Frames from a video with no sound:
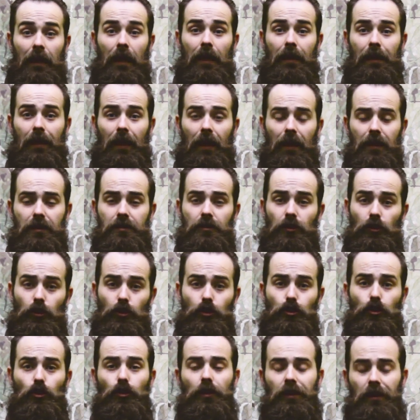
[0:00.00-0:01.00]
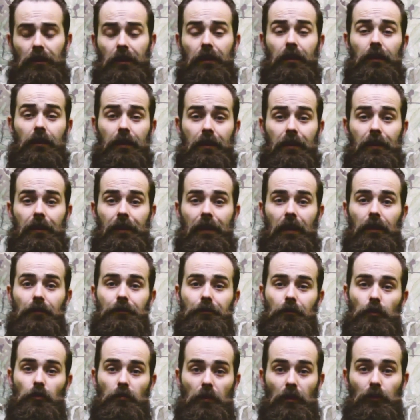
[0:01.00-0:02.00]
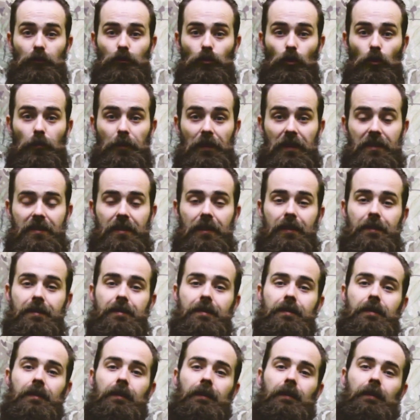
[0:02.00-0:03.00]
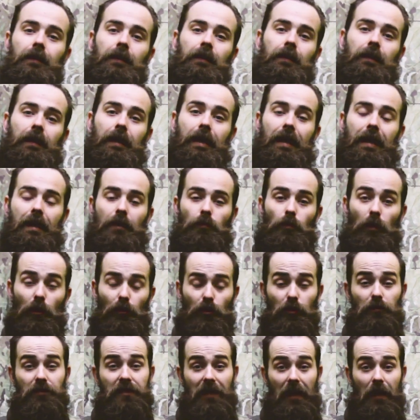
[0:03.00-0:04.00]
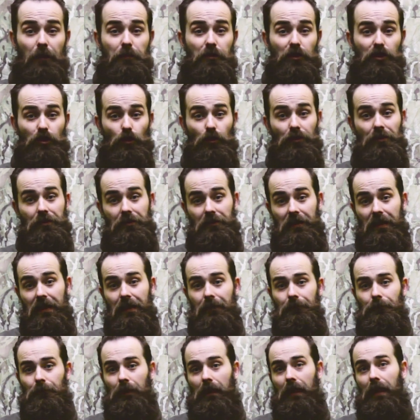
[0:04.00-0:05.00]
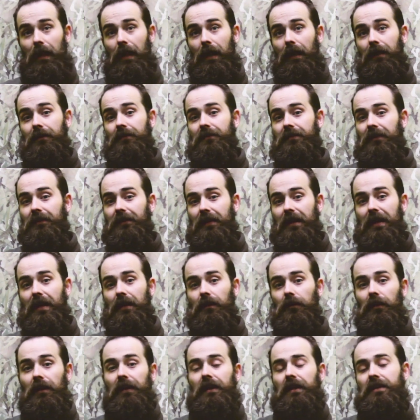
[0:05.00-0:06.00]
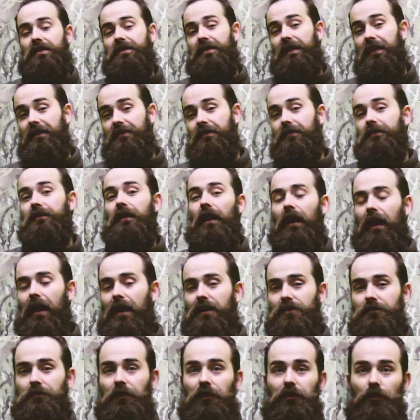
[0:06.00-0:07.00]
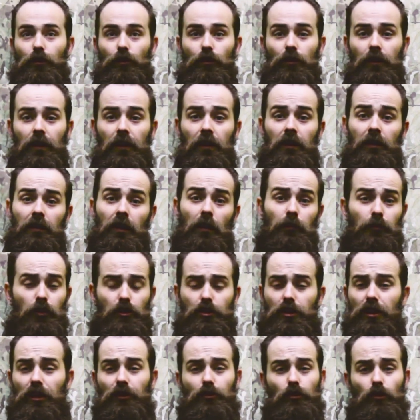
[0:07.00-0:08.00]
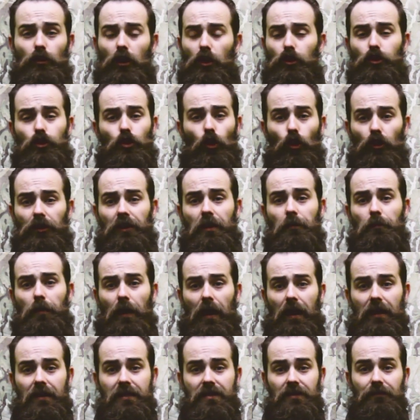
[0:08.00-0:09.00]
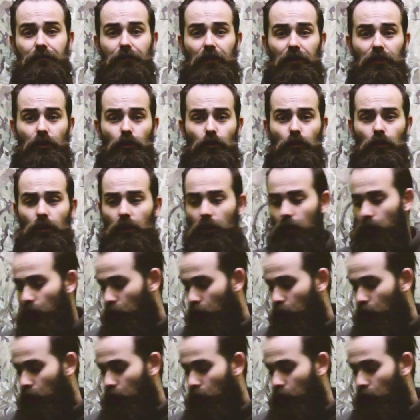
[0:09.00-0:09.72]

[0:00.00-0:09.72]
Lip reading: Hi guys, Stuart here again from Outdoor Basics. Welcome to episode 3, and today, like I stated in the last video, I'm just going to do a short comparison video